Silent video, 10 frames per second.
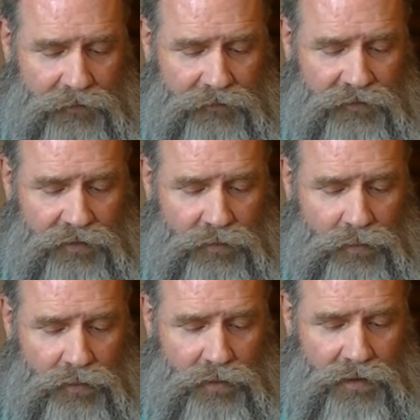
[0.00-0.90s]
cedarwood
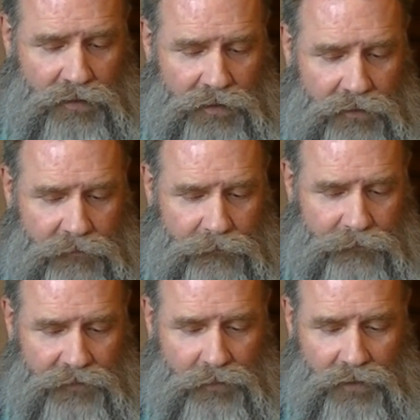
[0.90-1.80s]
oil in here, and
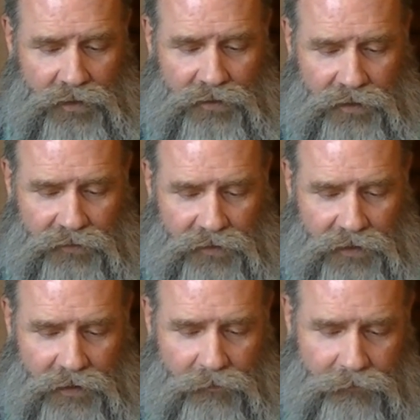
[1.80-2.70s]
then we're going to test it out.